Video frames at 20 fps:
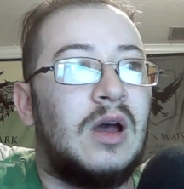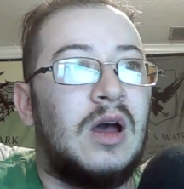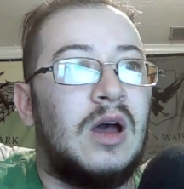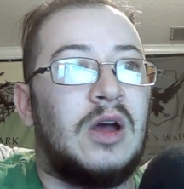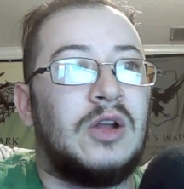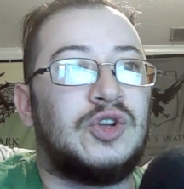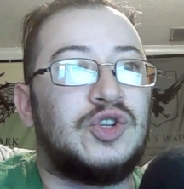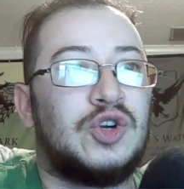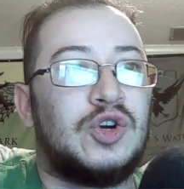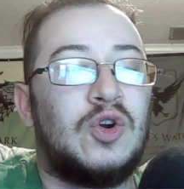
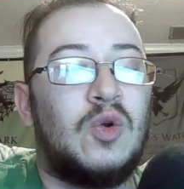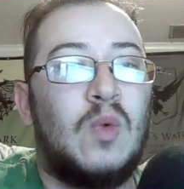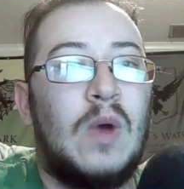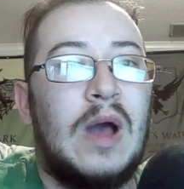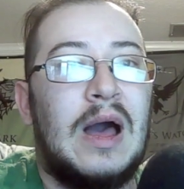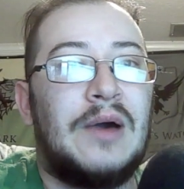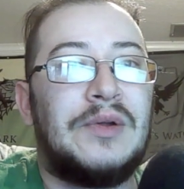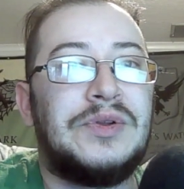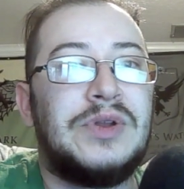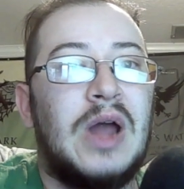Turtle
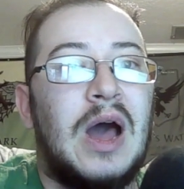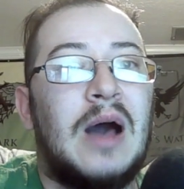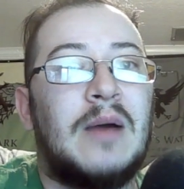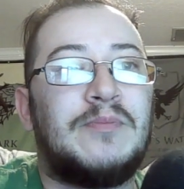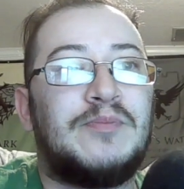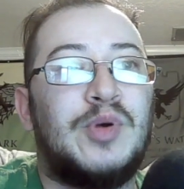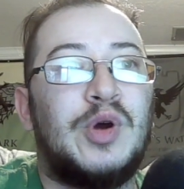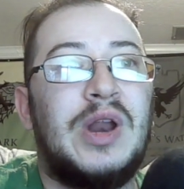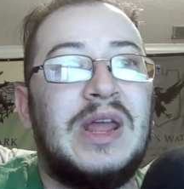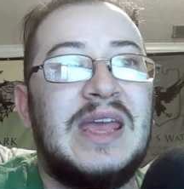WoW
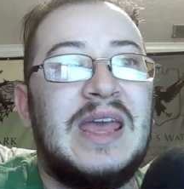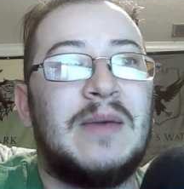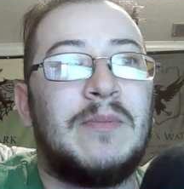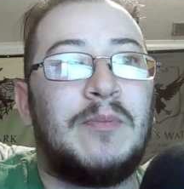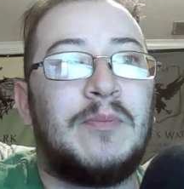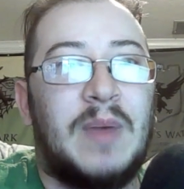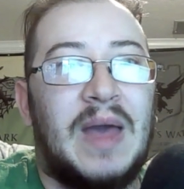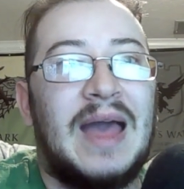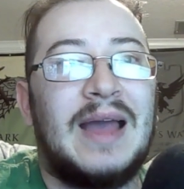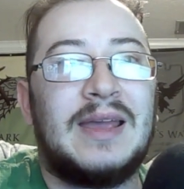not putting
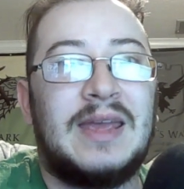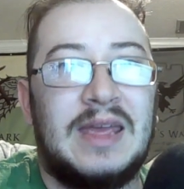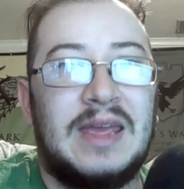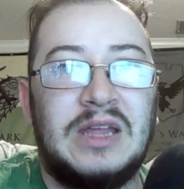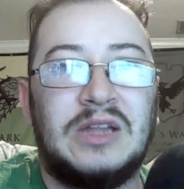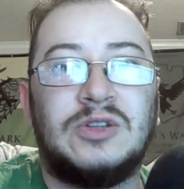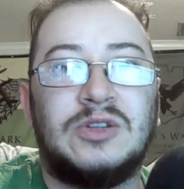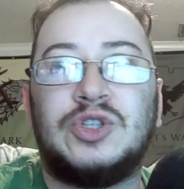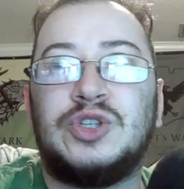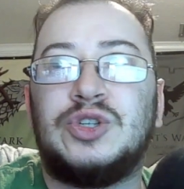it back
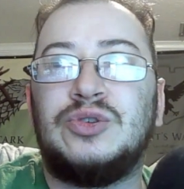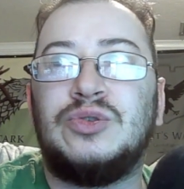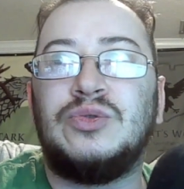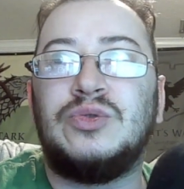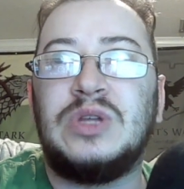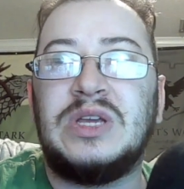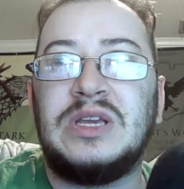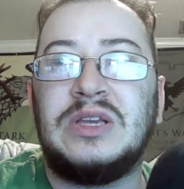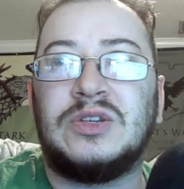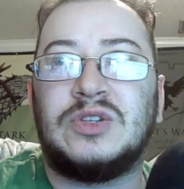into
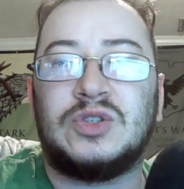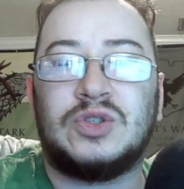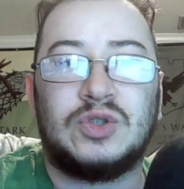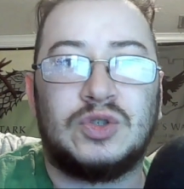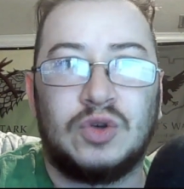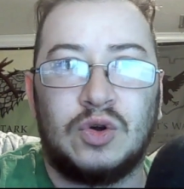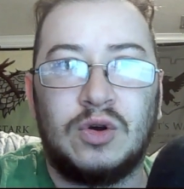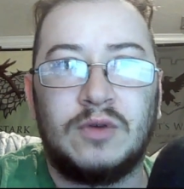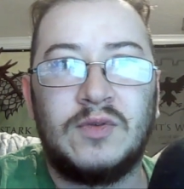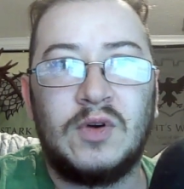the
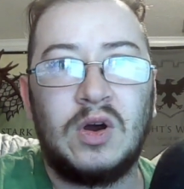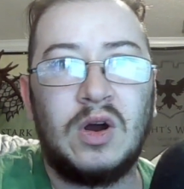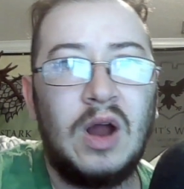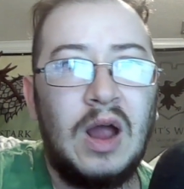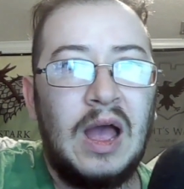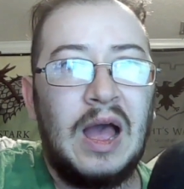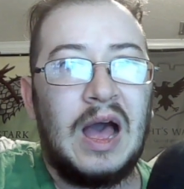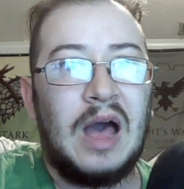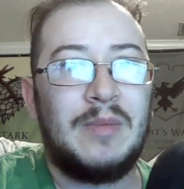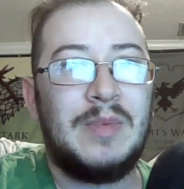server,
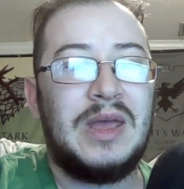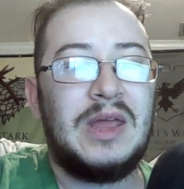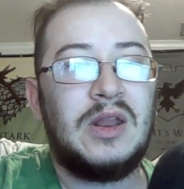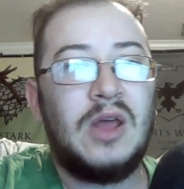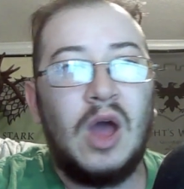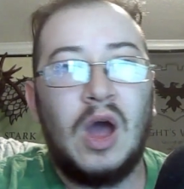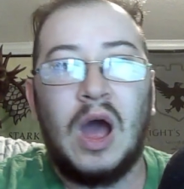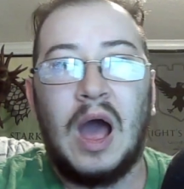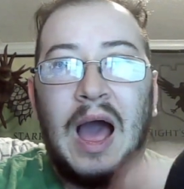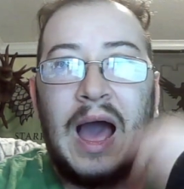I mean,
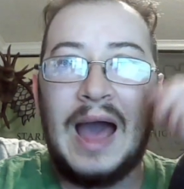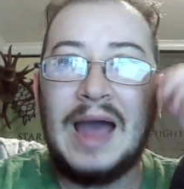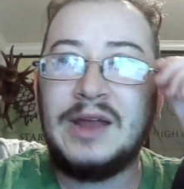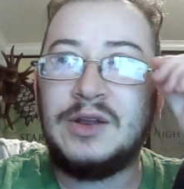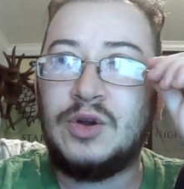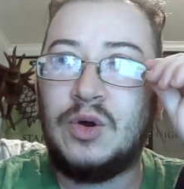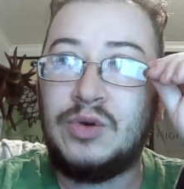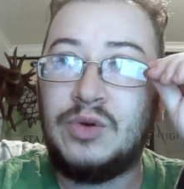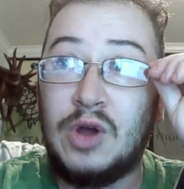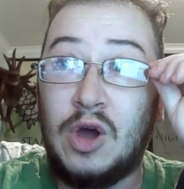I
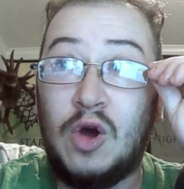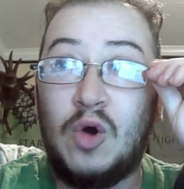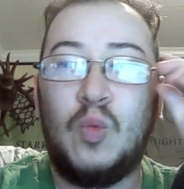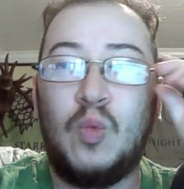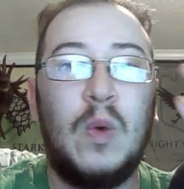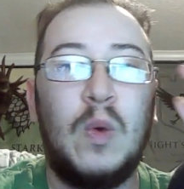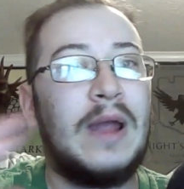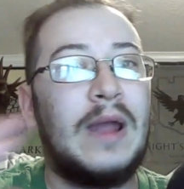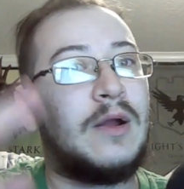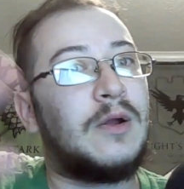don't know
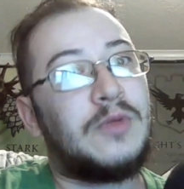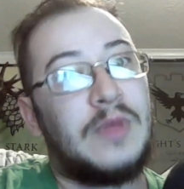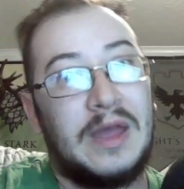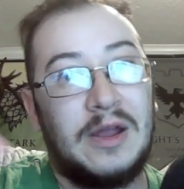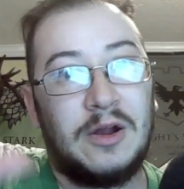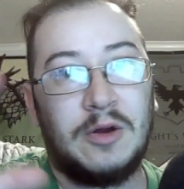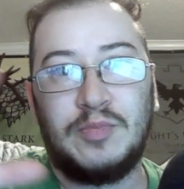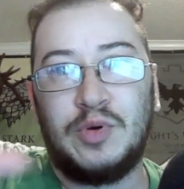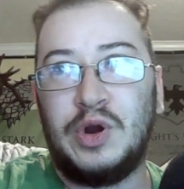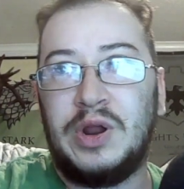where they
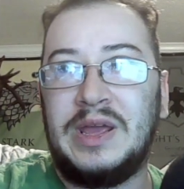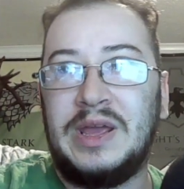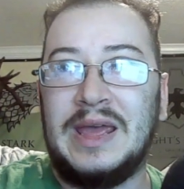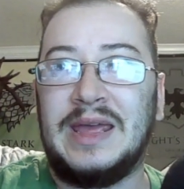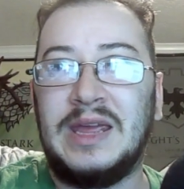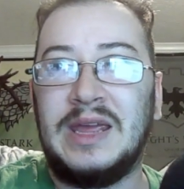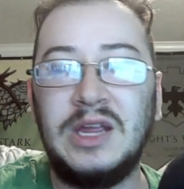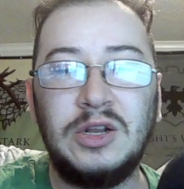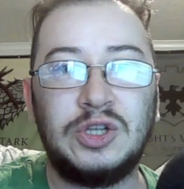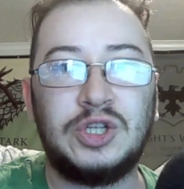are putting it
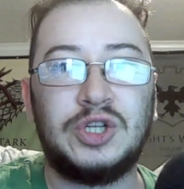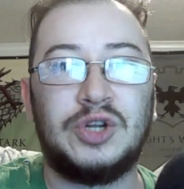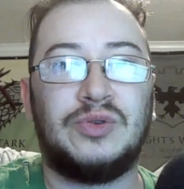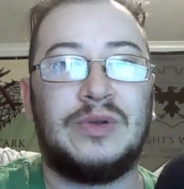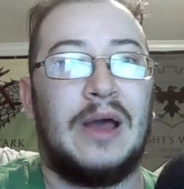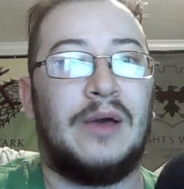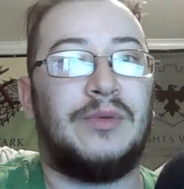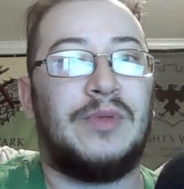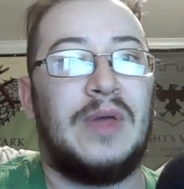into now.